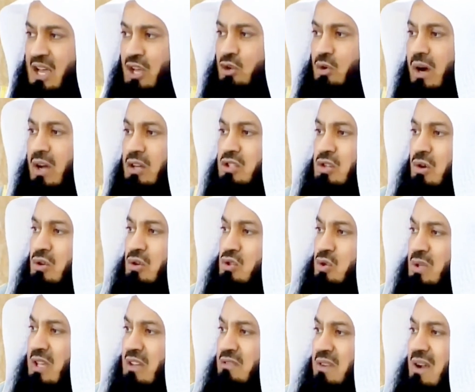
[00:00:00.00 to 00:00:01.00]
You are told
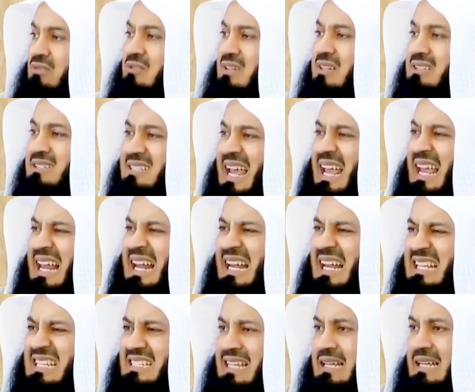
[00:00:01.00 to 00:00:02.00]
to give out a
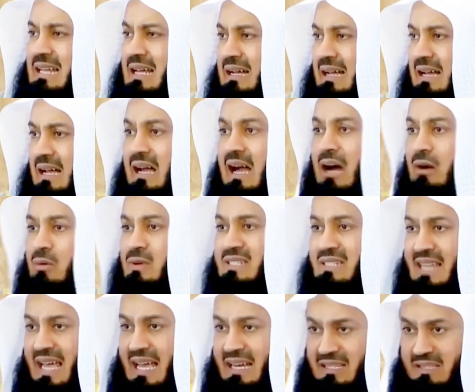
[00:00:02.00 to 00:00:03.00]
daily sadaqah. How
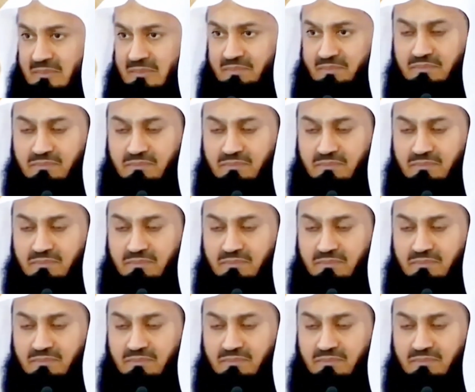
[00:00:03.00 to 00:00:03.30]
is that?